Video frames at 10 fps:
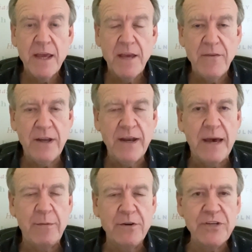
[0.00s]
If you had an
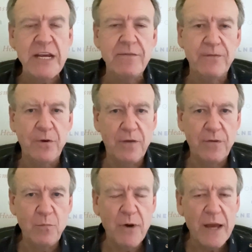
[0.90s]
apogene 4
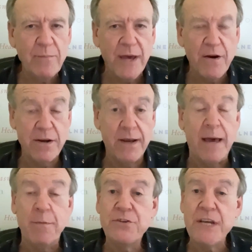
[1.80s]
from one parent and
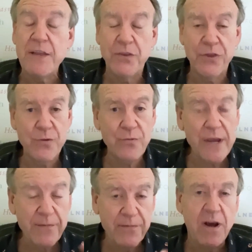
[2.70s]
apogene
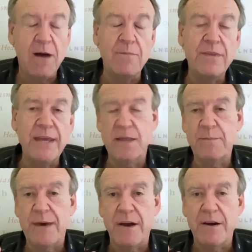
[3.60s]
3 from the other
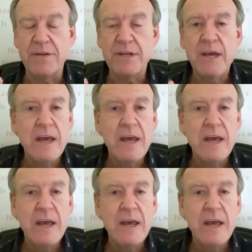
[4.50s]
parent,